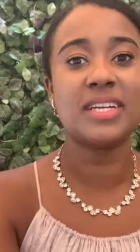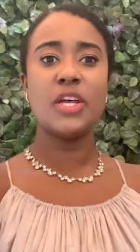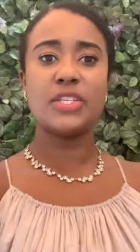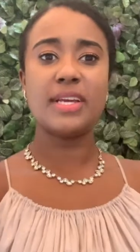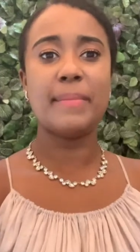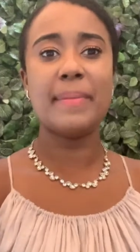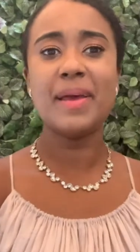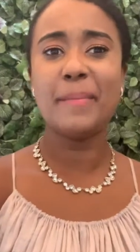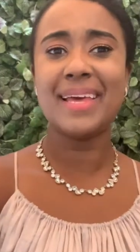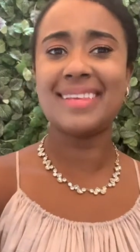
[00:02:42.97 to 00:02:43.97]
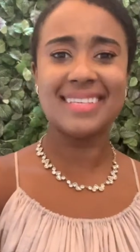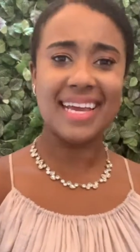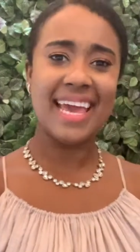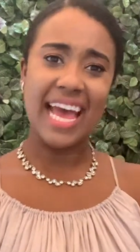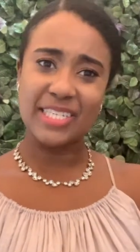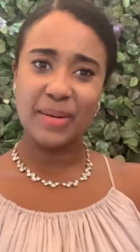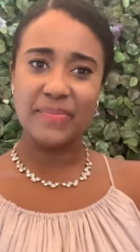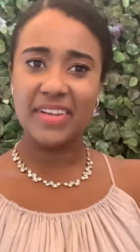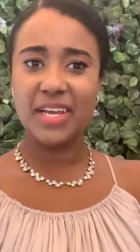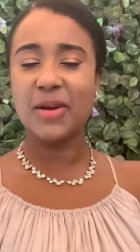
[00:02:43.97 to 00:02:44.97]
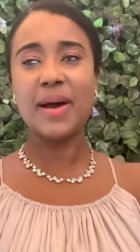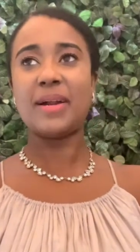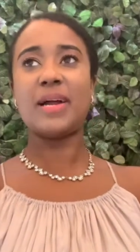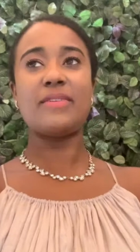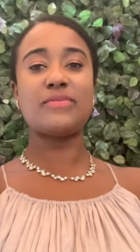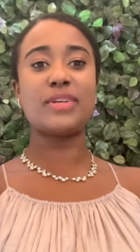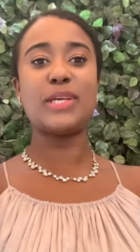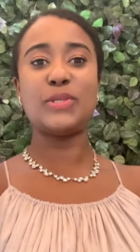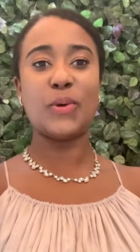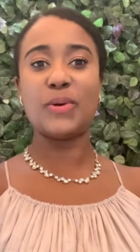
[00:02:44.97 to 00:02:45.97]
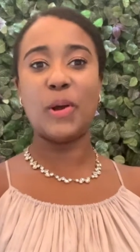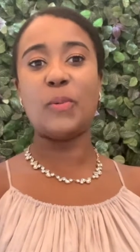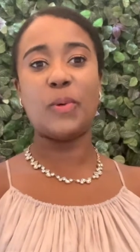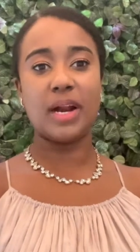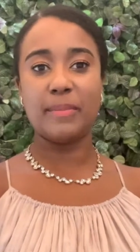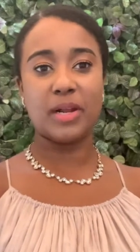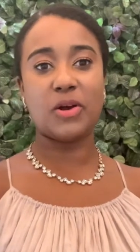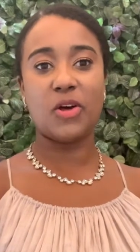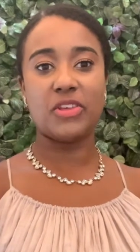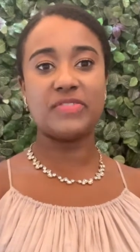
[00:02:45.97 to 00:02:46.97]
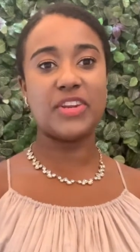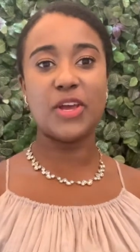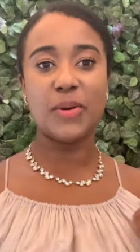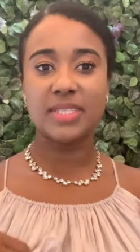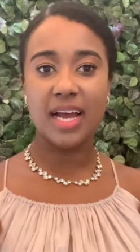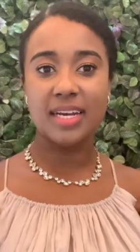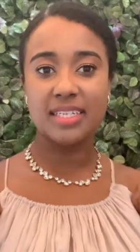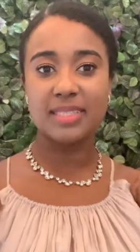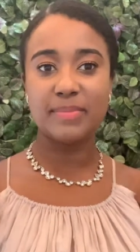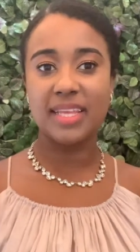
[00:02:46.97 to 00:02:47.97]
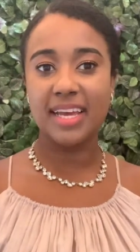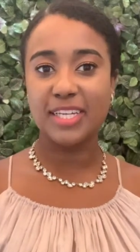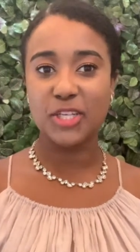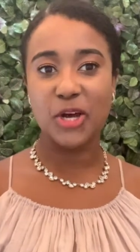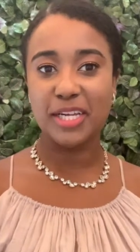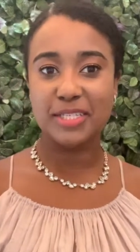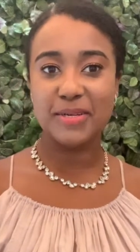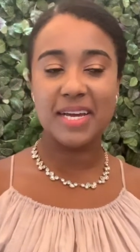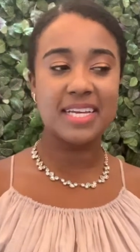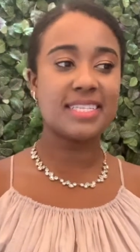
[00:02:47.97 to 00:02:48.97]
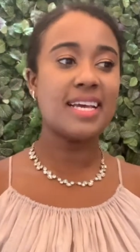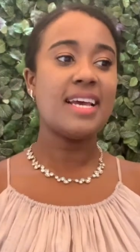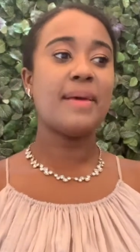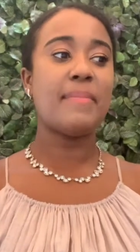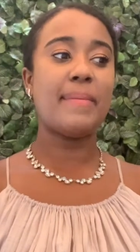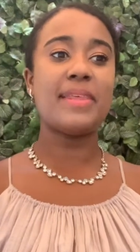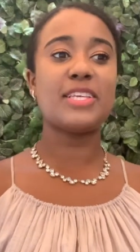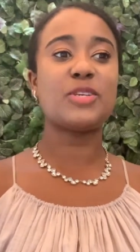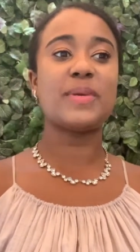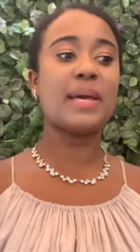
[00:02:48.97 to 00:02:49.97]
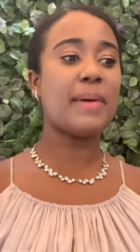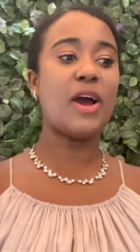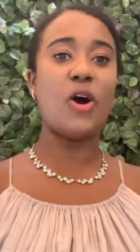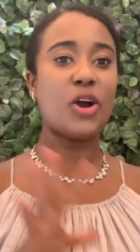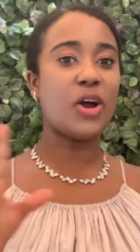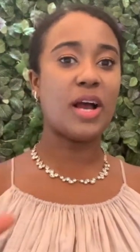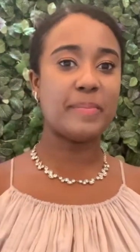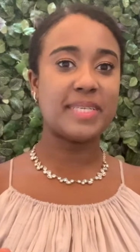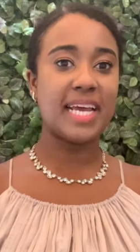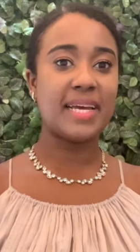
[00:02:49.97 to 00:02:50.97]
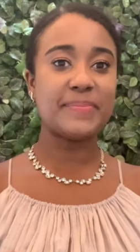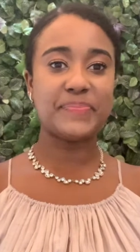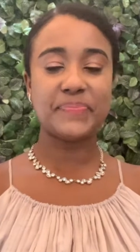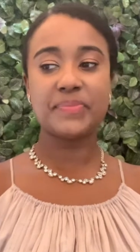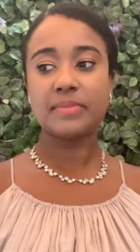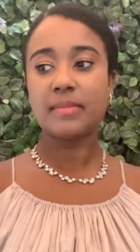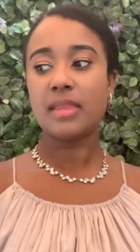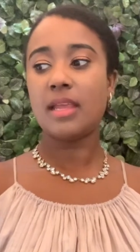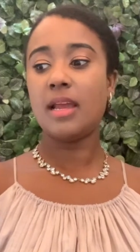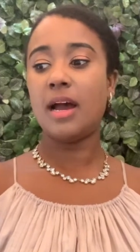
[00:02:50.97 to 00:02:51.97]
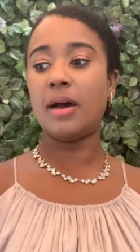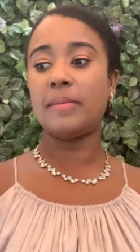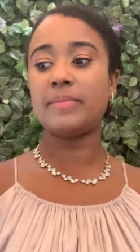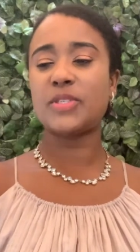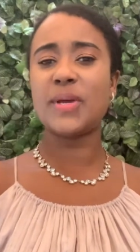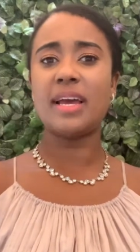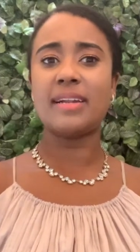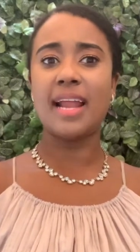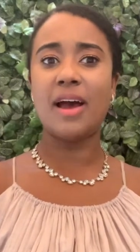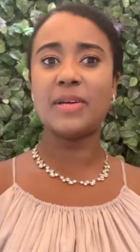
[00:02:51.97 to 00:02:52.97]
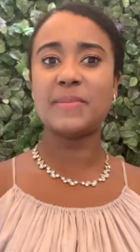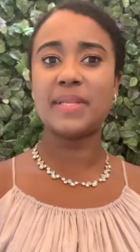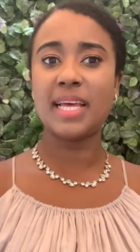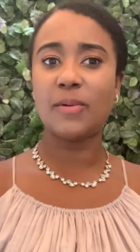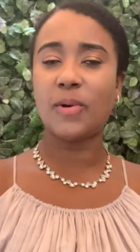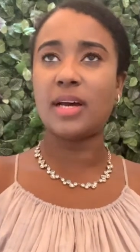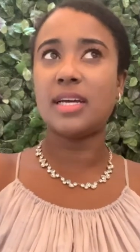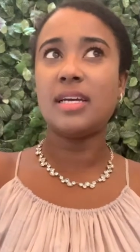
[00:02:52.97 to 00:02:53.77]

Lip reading: So yeah, maybe I'll make this a catch-up video. I really don't know what I'm gonna call this video. It's kind of just me talking to you guys. Maybe this will be my Hong Kong update. So yeah, now it's been what?